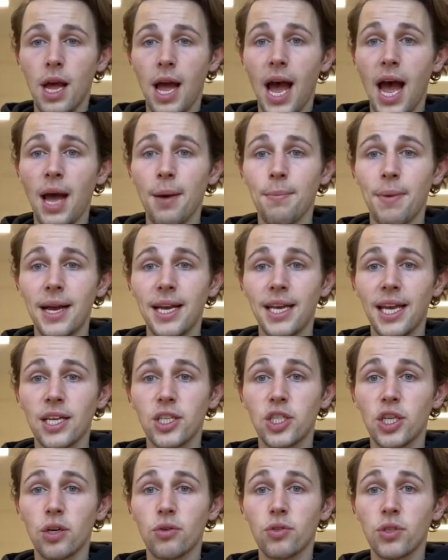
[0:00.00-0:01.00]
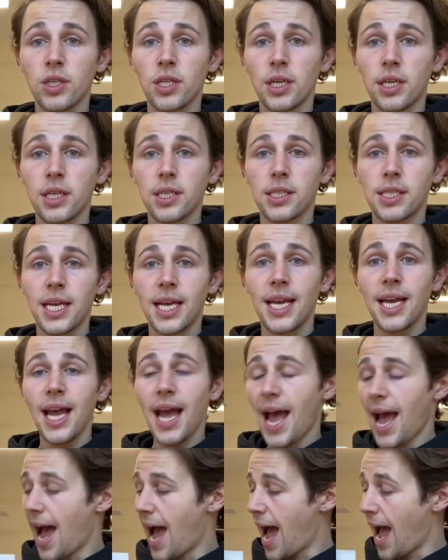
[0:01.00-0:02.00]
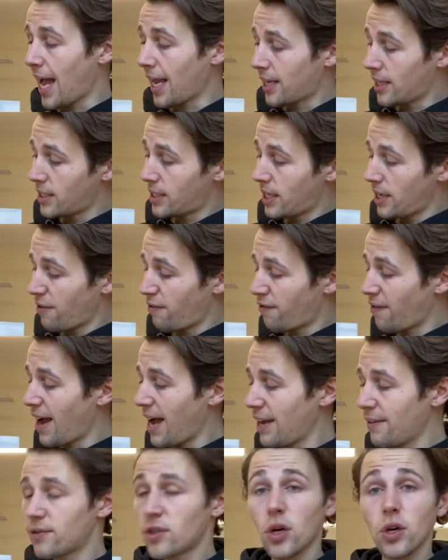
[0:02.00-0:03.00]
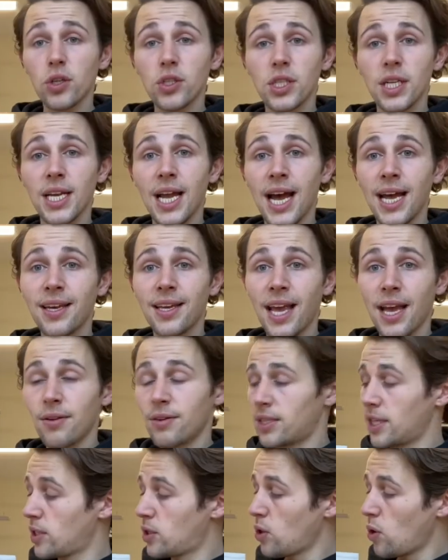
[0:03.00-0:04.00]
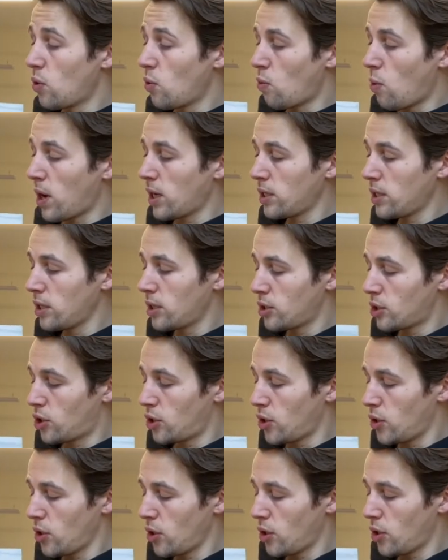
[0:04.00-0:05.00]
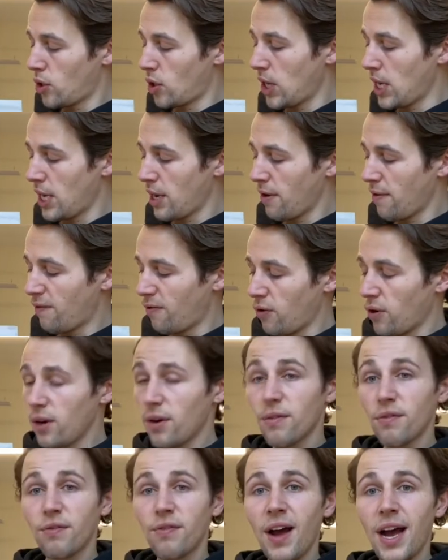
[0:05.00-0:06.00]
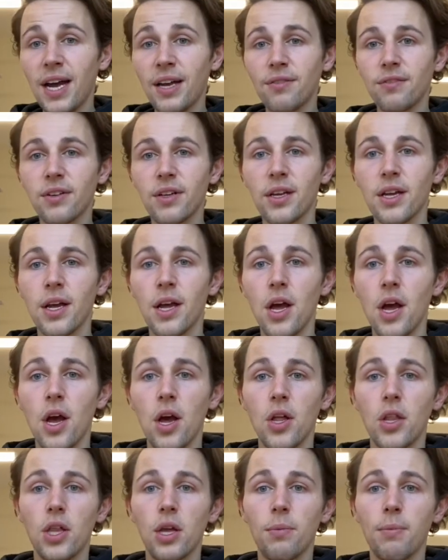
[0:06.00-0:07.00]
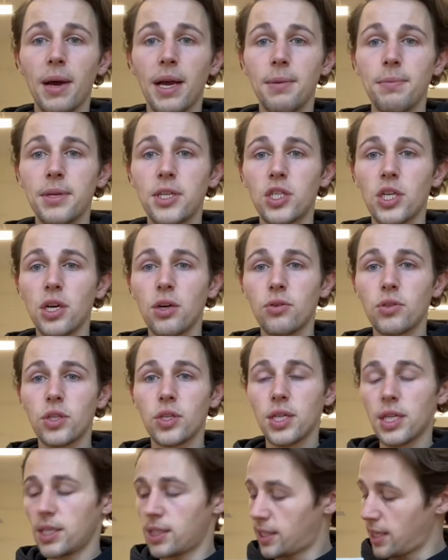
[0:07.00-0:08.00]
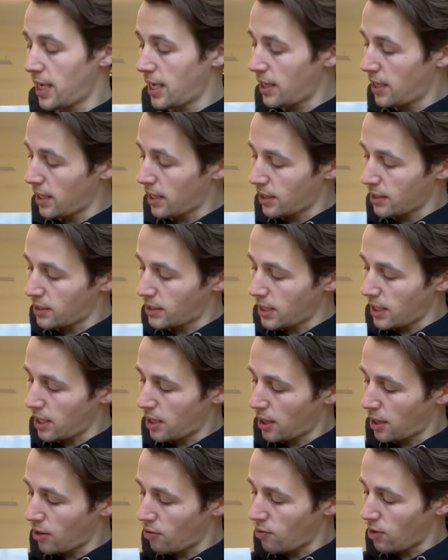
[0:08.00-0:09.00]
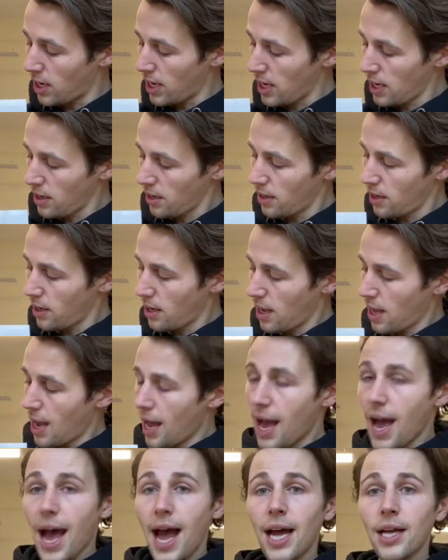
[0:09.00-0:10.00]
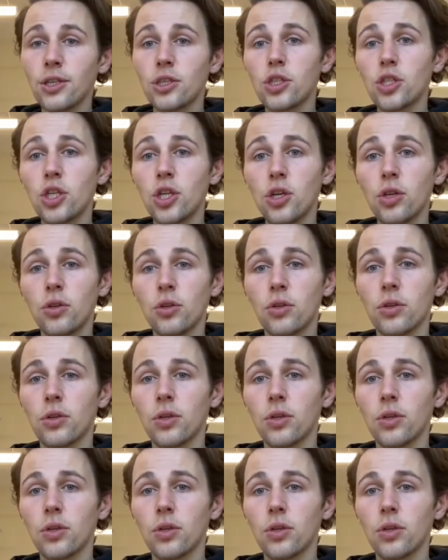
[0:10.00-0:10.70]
I might get children that can say, I can see five dots and I counted one, two, three, four, five. There might be children that say they can see three and two.